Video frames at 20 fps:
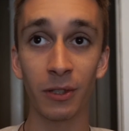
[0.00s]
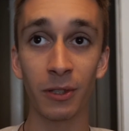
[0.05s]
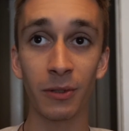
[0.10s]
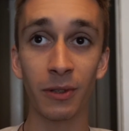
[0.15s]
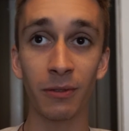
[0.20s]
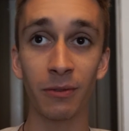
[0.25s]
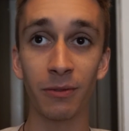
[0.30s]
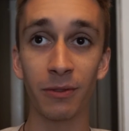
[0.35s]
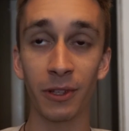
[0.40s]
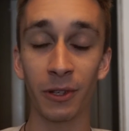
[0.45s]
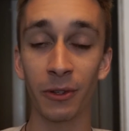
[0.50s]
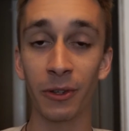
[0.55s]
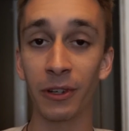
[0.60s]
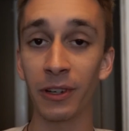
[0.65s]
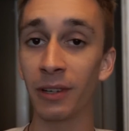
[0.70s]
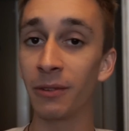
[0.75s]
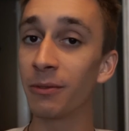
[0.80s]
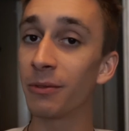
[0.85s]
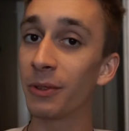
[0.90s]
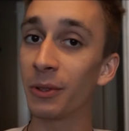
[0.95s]
You can feel their
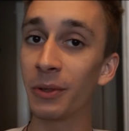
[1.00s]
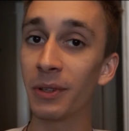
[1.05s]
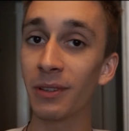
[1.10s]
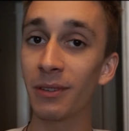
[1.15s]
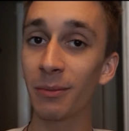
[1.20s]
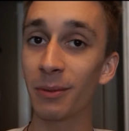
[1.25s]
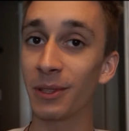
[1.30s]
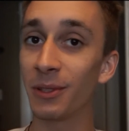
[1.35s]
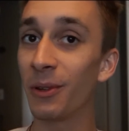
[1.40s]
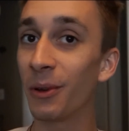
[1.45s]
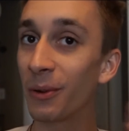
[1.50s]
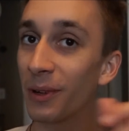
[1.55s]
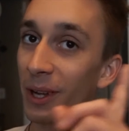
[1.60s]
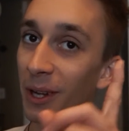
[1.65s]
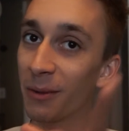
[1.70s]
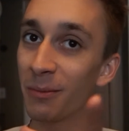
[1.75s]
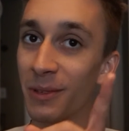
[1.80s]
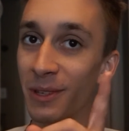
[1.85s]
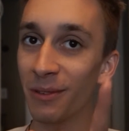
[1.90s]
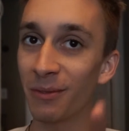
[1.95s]
influence, but you don't
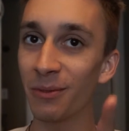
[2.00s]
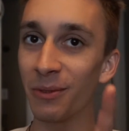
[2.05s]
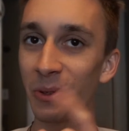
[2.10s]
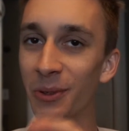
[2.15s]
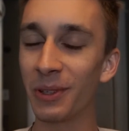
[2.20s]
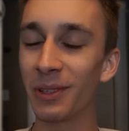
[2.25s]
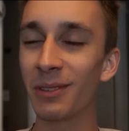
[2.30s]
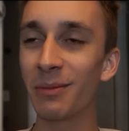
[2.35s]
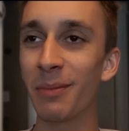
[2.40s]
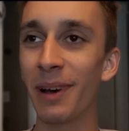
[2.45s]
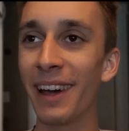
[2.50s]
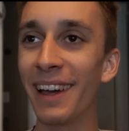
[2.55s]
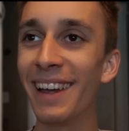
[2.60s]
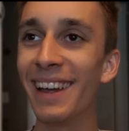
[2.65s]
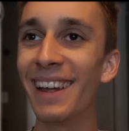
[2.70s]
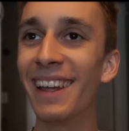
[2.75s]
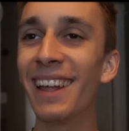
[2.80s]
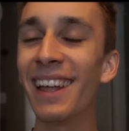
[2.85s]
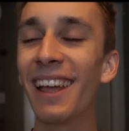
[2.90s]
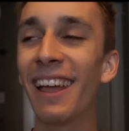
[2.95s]
gotta be influenced by
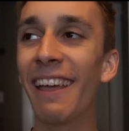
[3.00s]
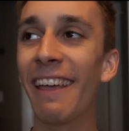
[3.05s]
it.